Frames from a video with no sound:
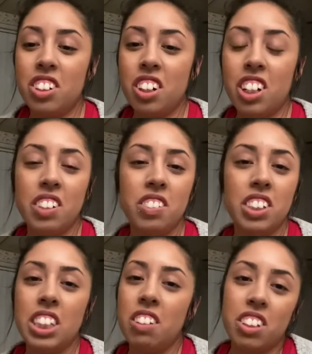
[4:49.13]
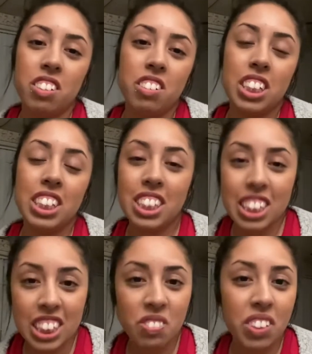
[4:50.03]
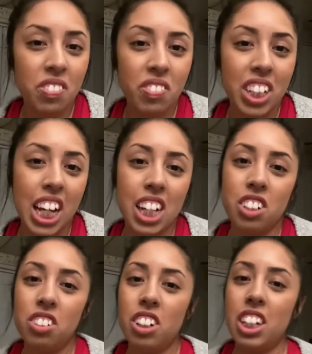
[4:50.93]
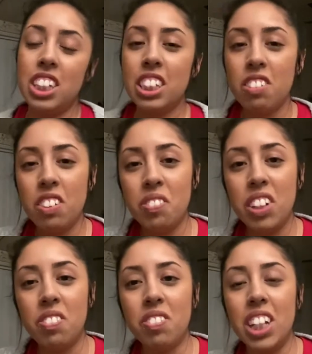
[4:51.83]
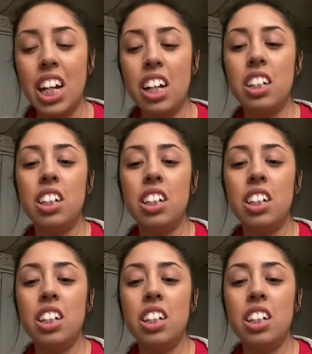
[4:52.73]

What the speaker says: on a 6-month plan or on a 7-month plan.